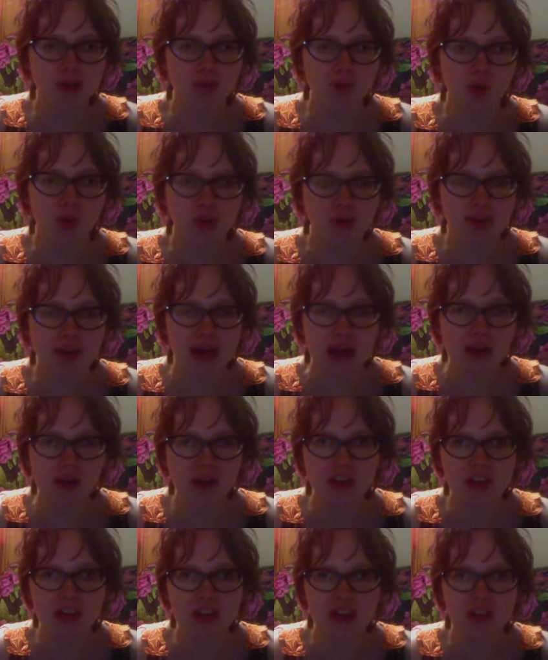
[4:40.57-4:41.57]

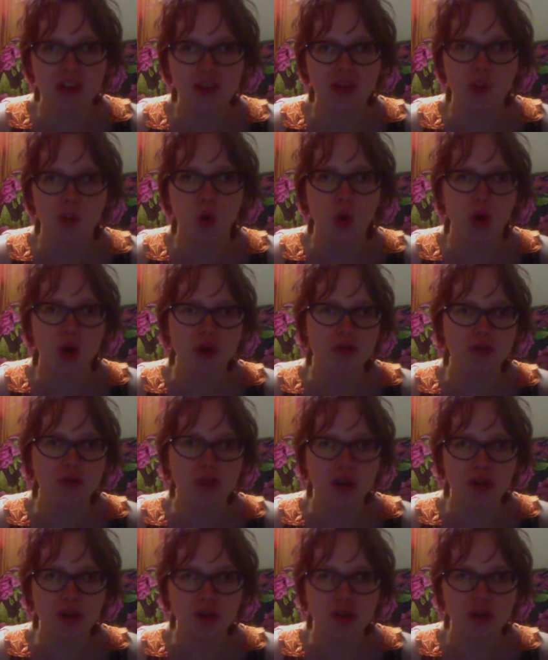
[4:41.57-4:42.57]
personality than the boys
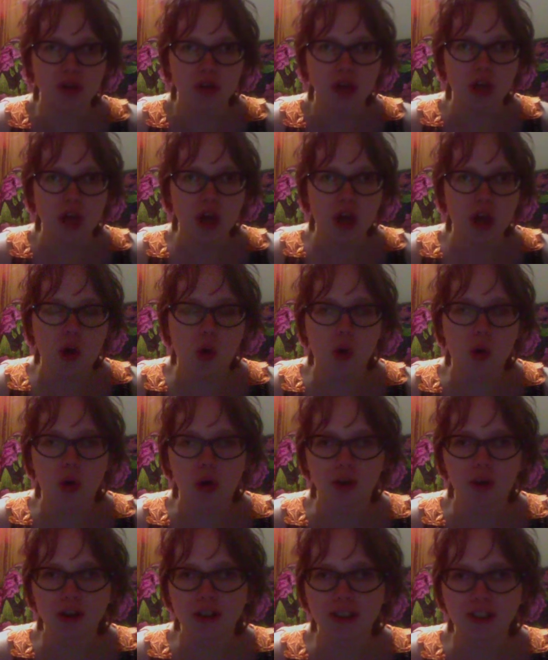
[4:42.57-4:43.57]
do,
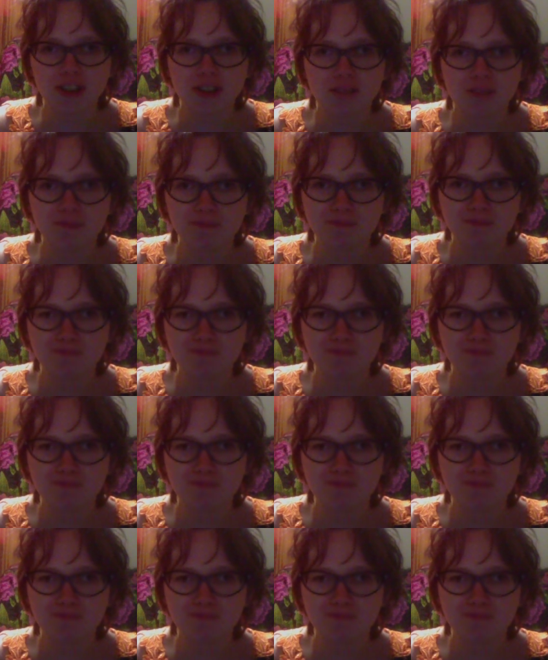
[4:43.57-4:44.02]
or uh,